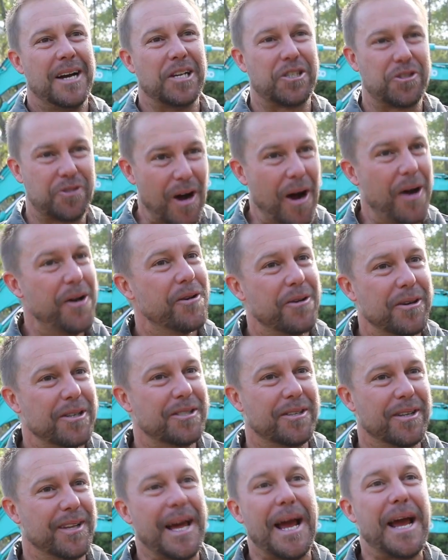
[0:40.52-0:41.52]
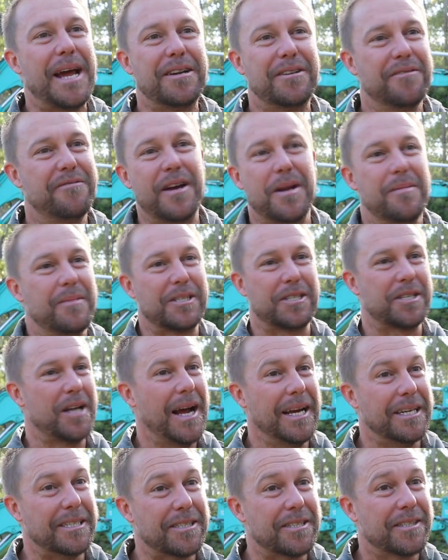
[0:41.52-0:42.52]
Australia is the land of venomous
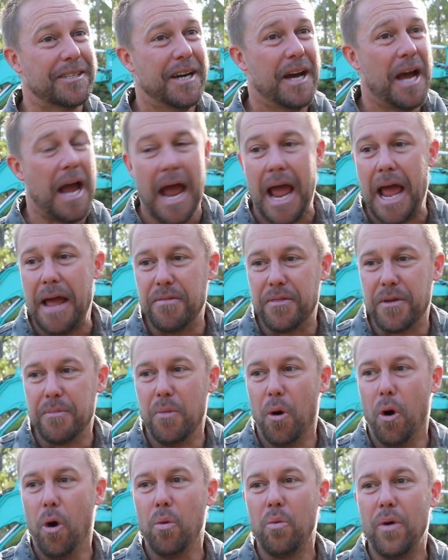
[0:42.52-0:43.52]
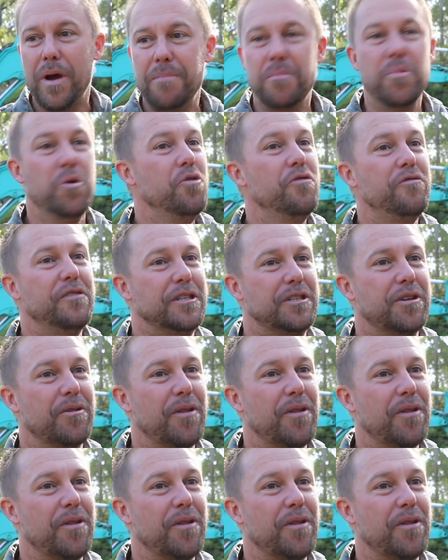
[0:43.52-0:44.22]
snakes. And the more we move into